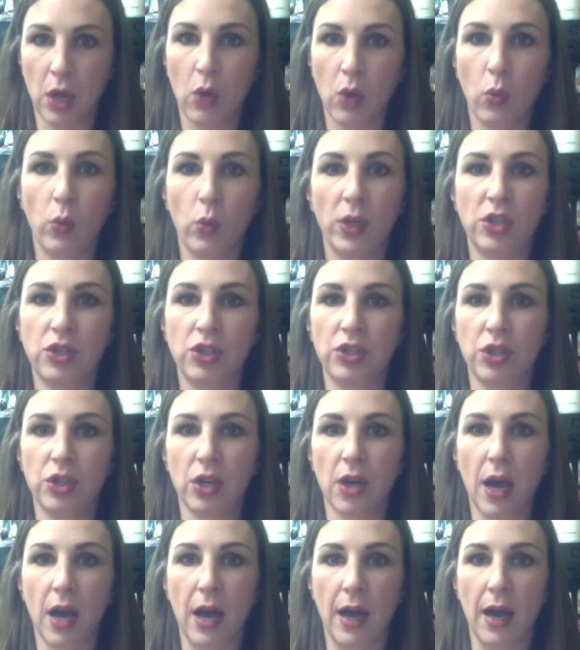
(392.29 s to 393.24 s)
which
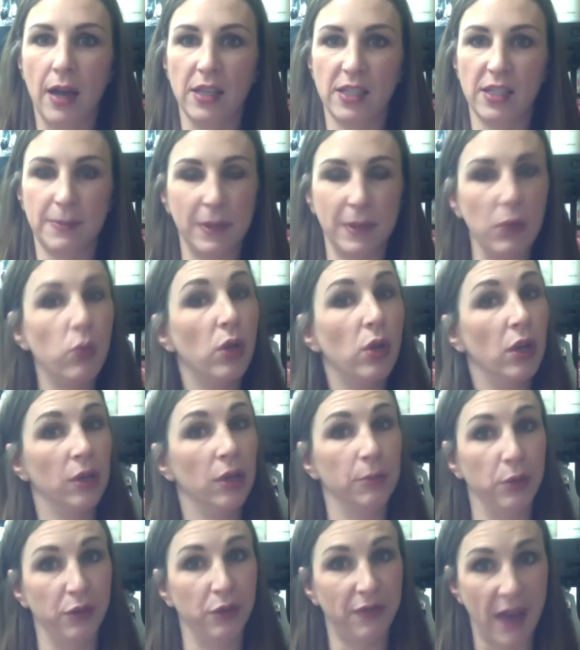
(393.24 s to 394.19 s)
speed will it
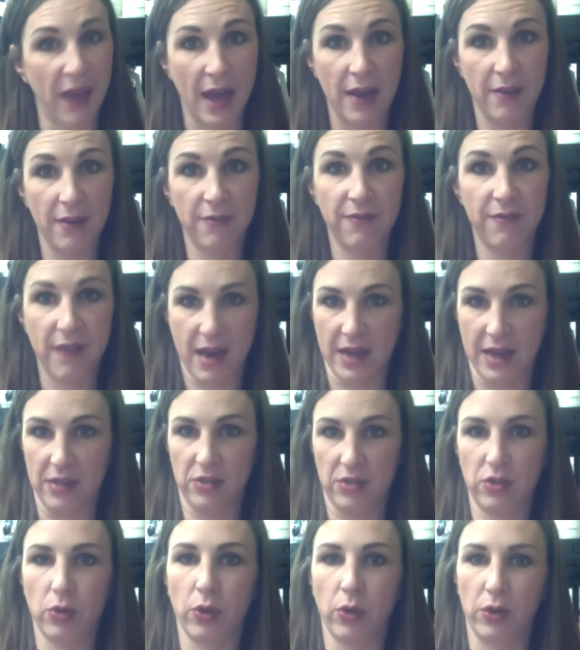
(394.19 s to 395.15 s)
move at,
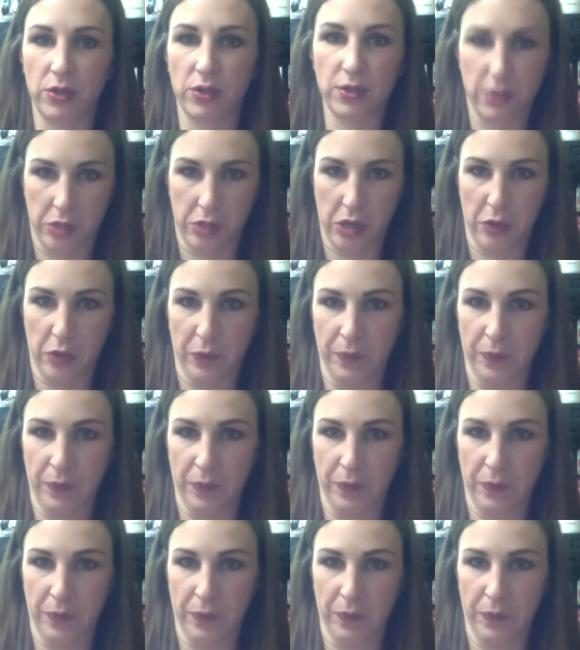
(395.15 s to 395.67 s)
fast or slow?